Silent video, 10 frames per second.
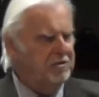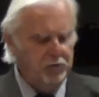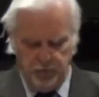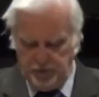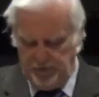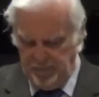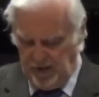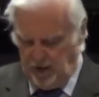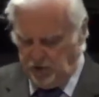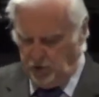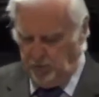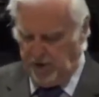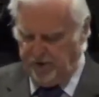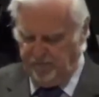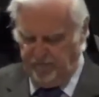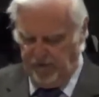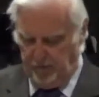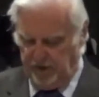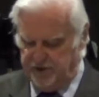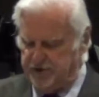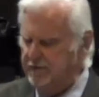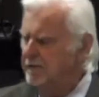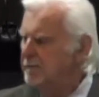Two, two American families,